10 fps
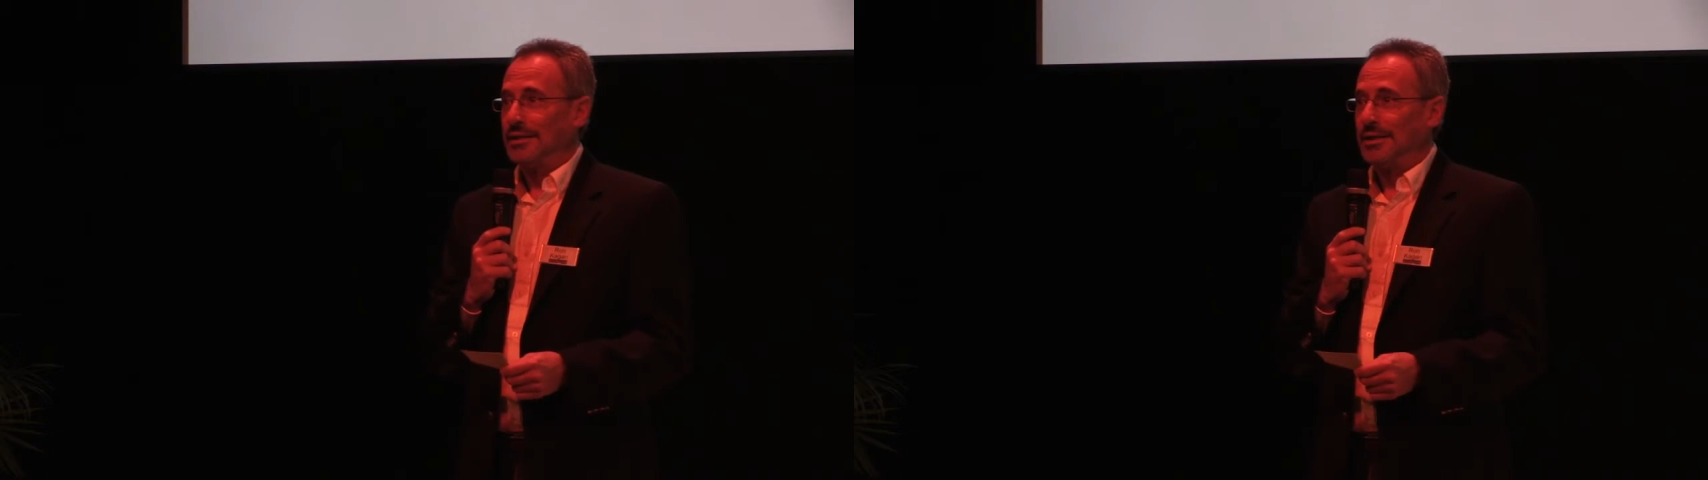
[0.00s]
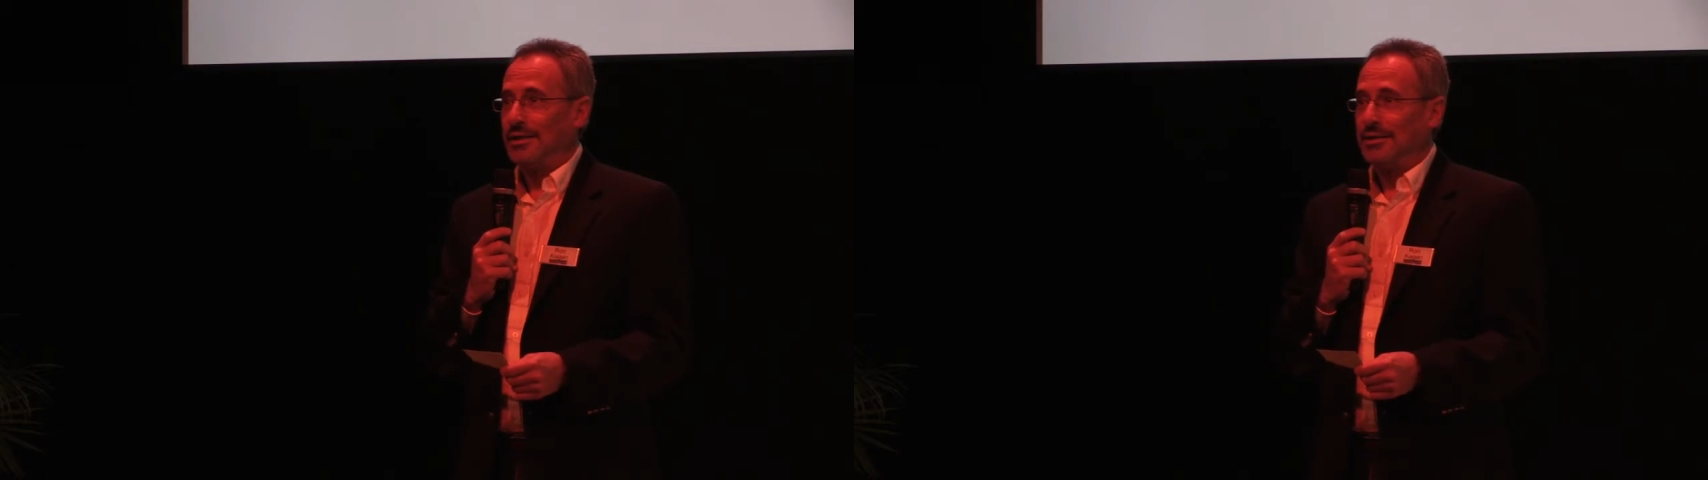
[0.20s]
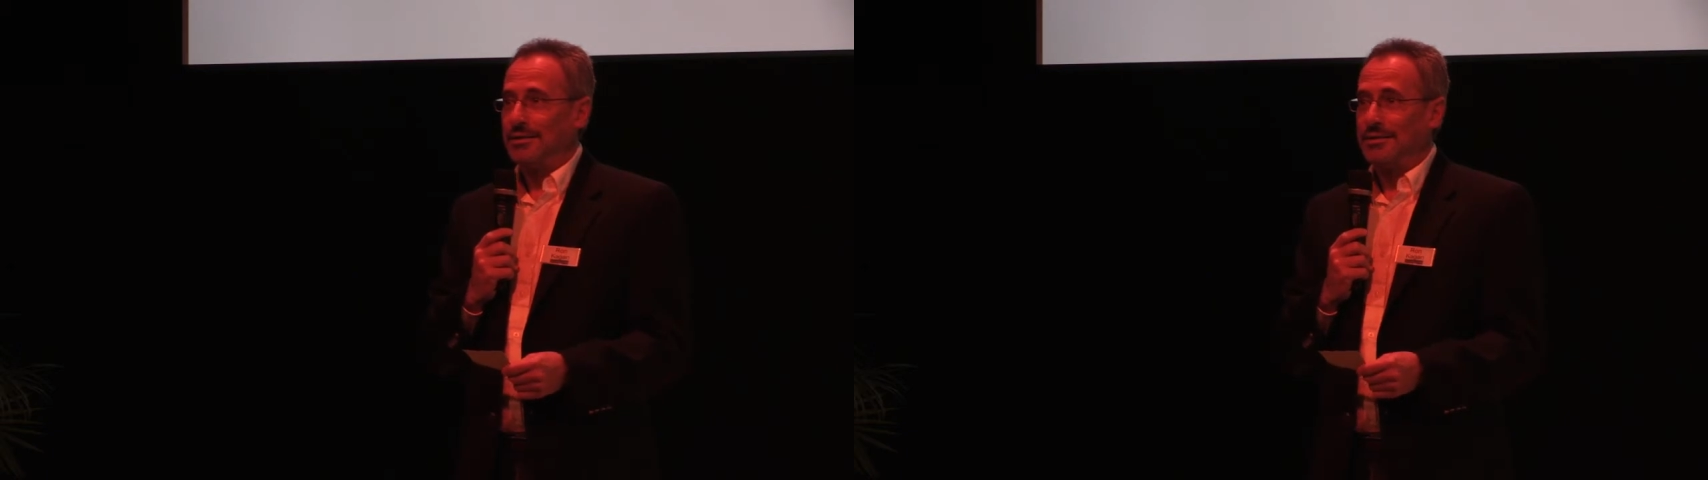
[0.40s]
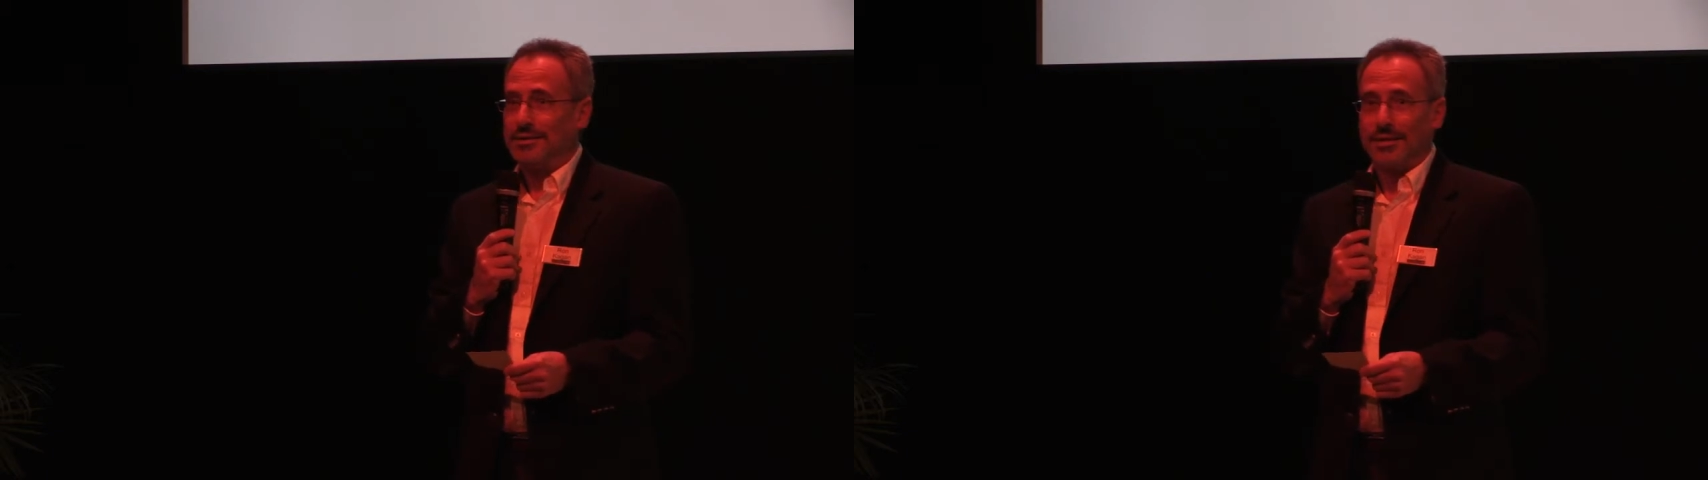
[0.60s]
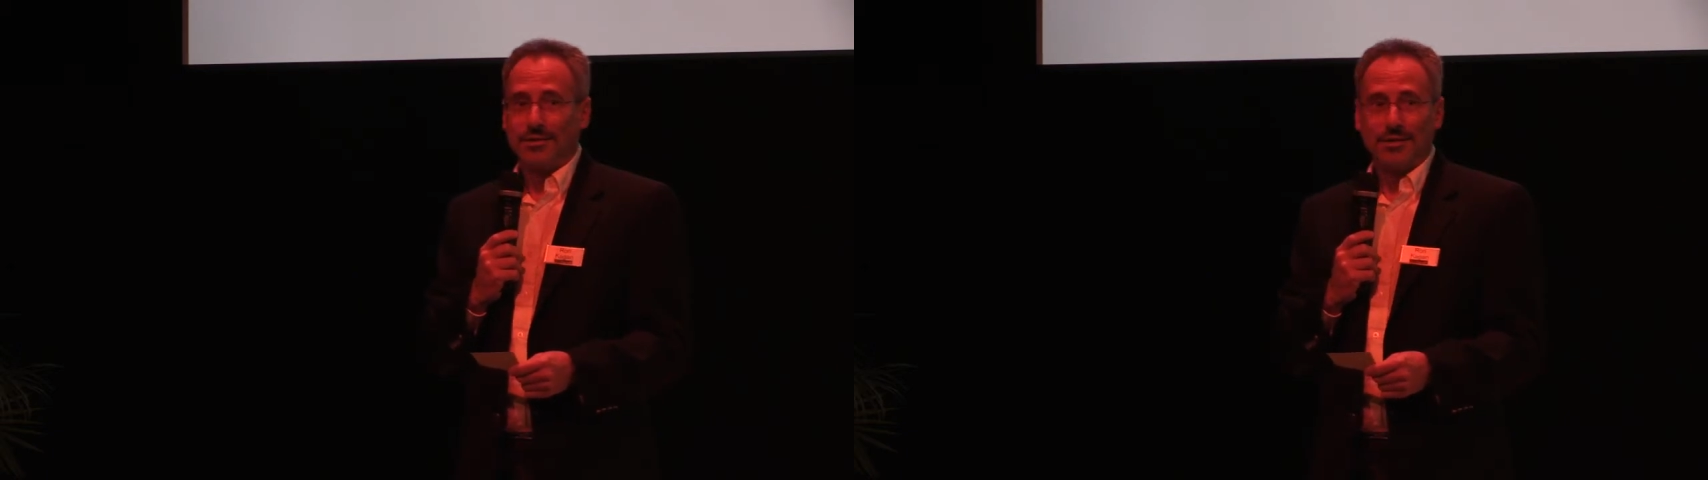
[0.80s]

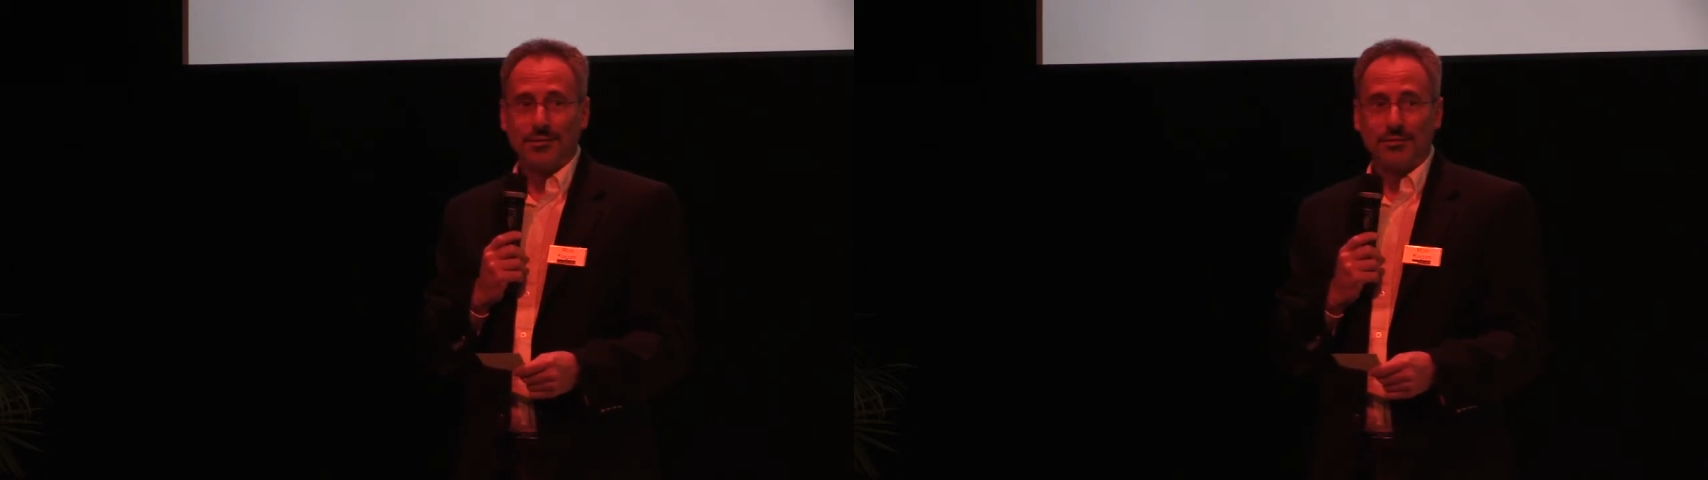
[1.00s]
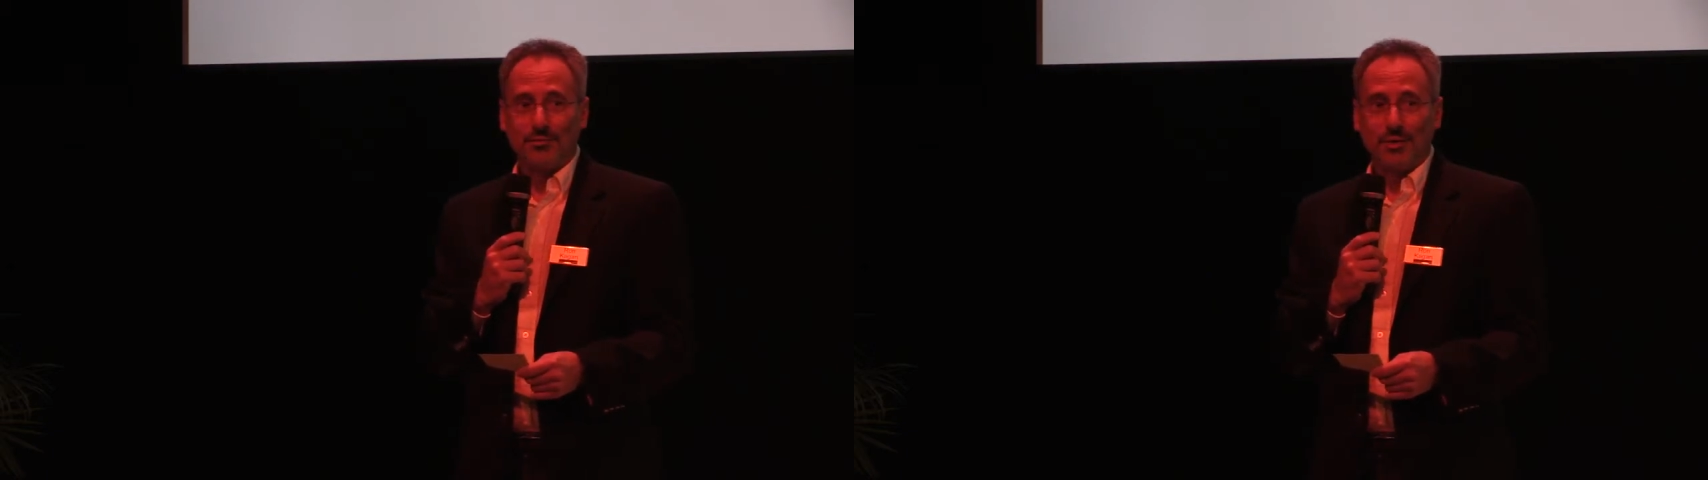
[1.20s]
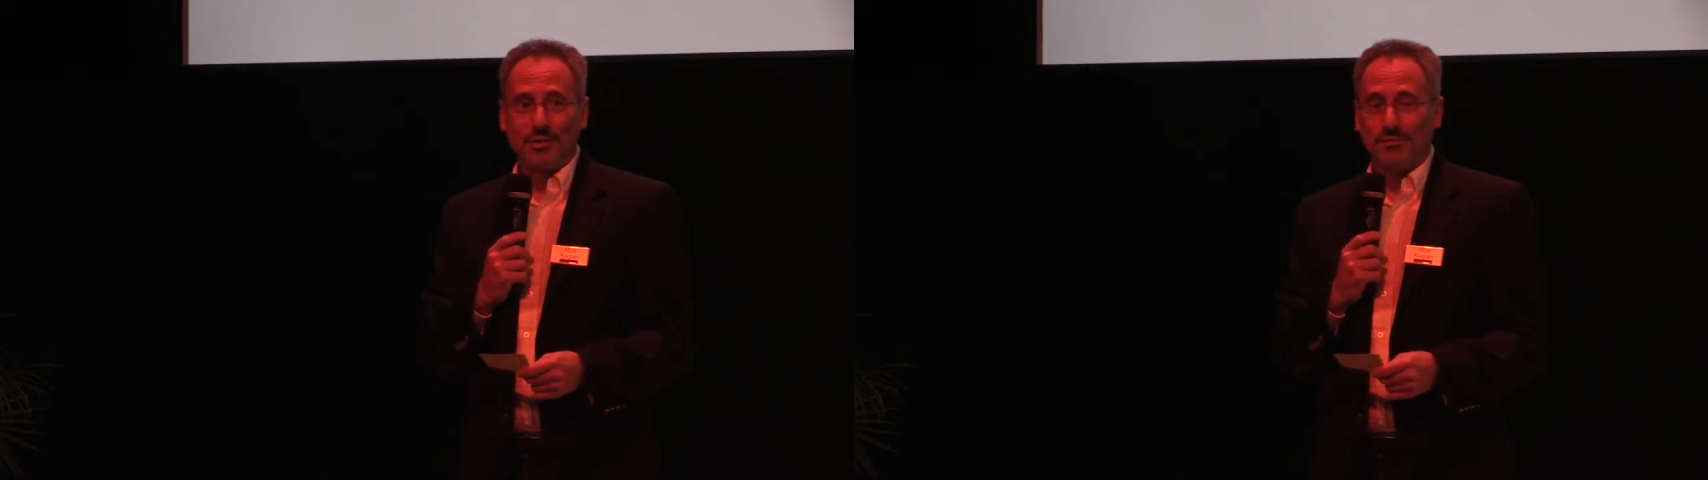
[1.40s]
and I think we put